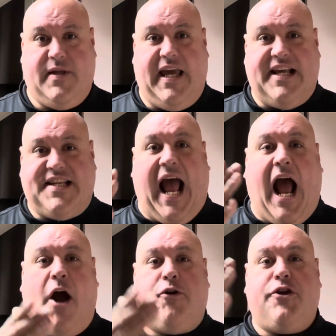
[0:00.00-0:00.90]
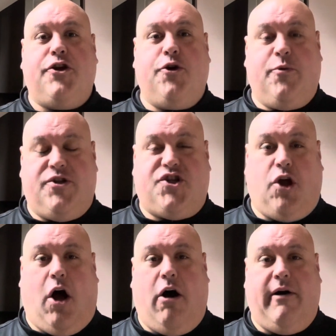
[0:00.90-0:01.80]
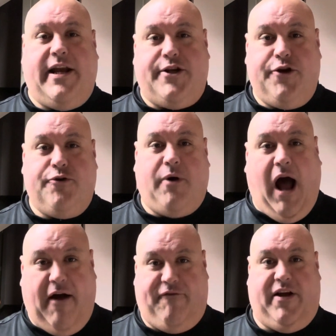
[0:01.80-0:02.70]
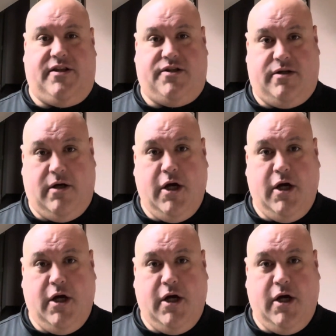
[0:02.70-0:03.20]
is how do you install a new offense?